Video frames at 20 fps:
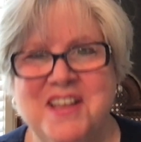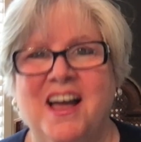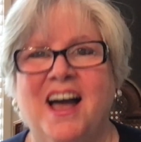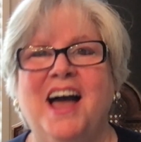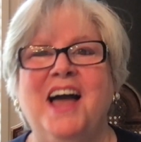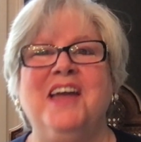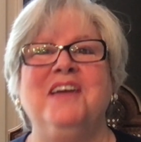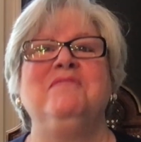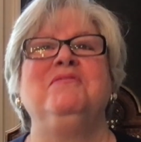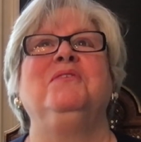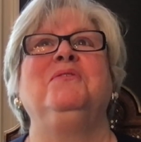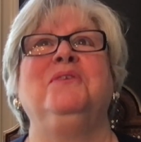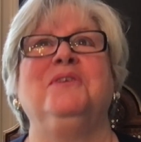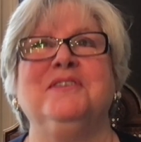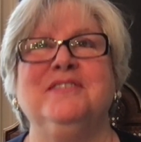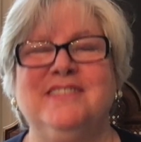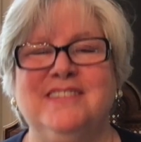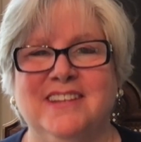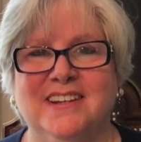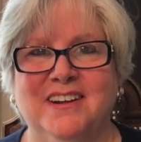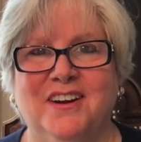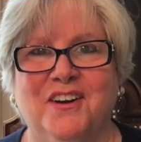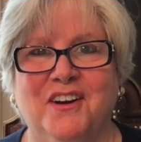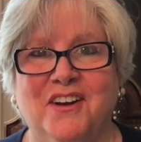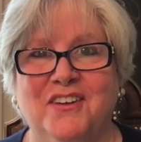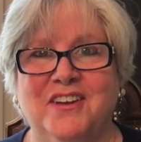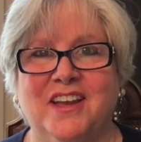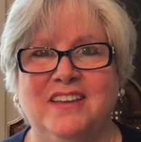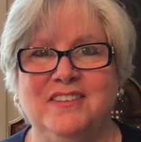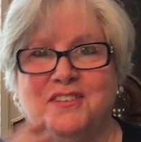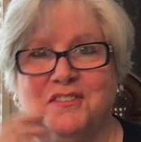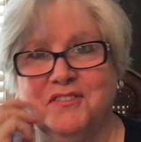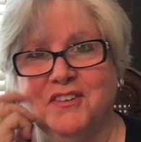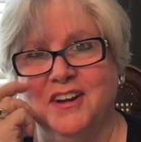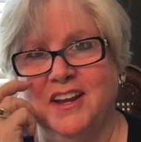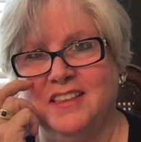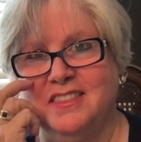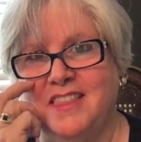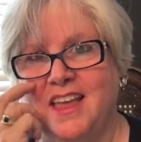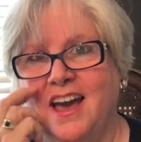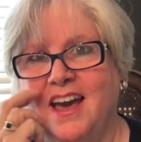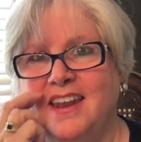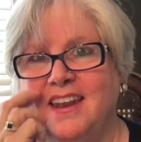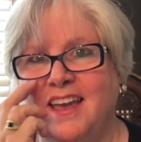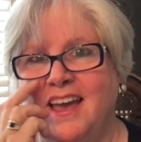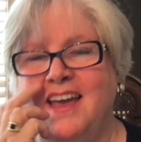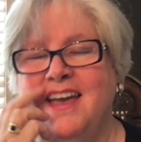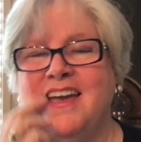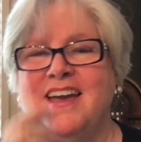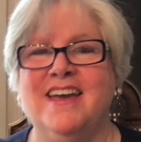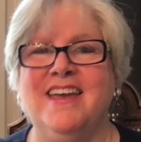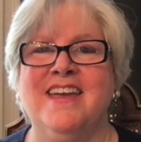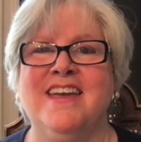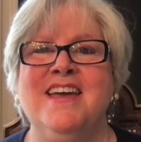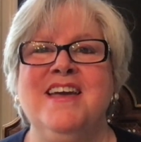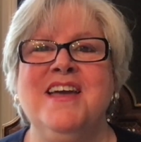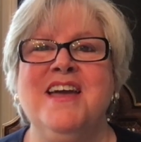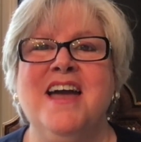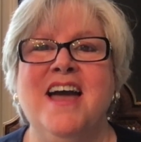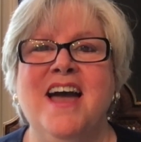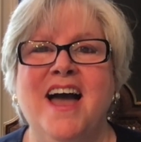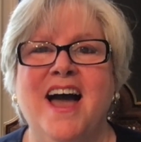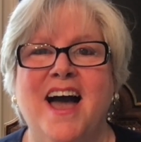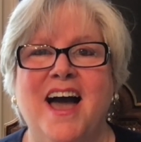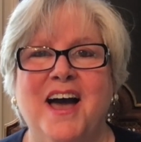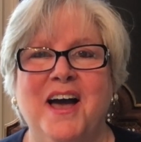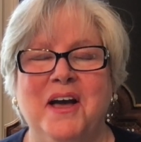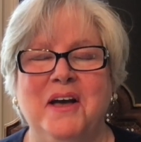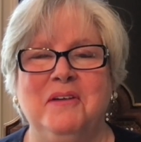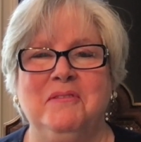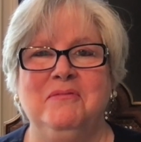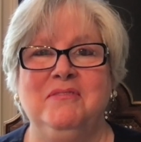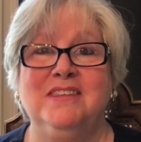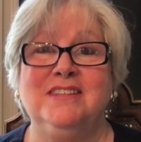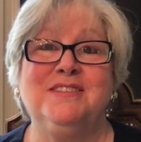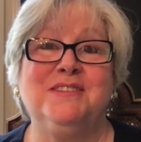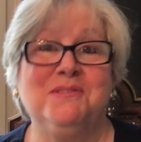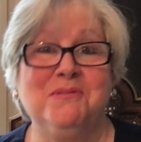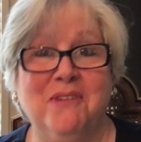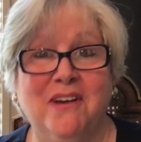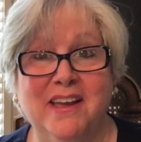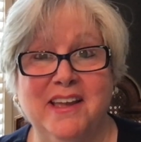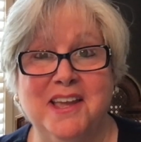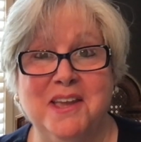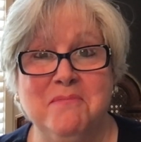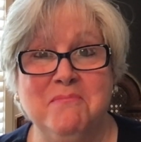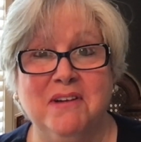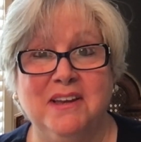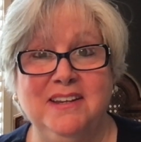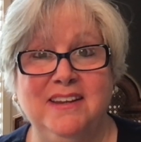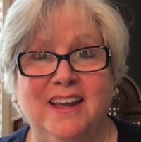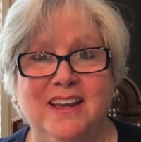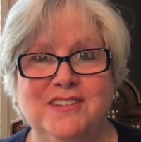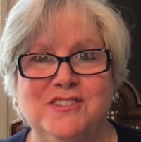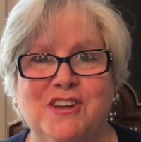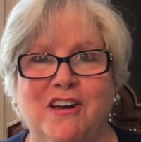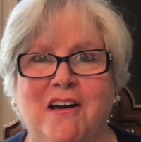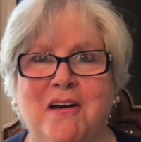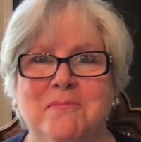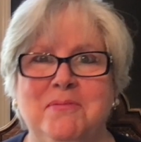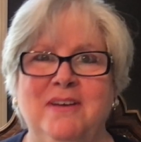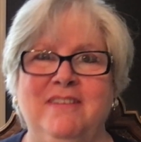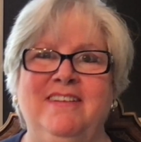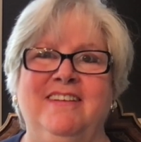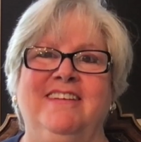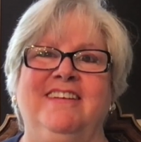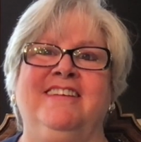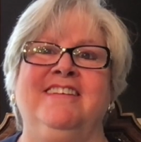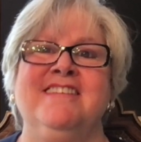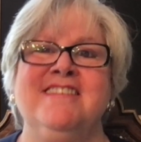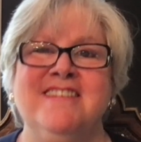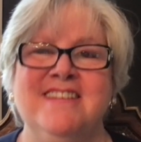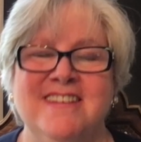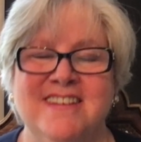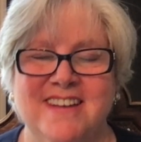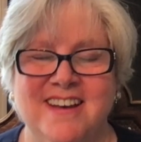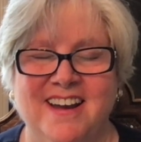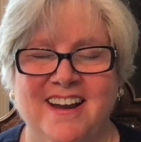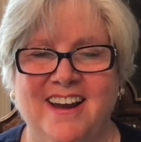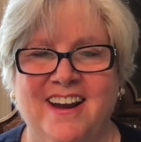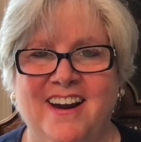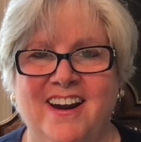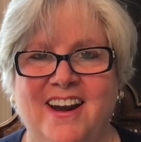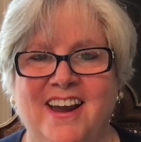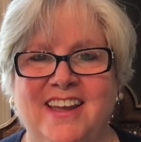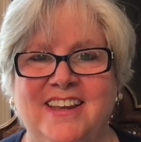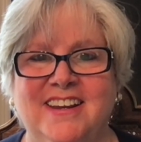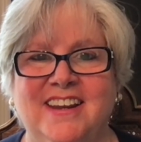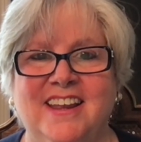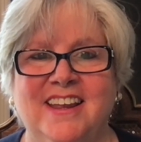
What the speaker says: I am the worst singer. Okay, so forget that. This is why I keep my day job. All right.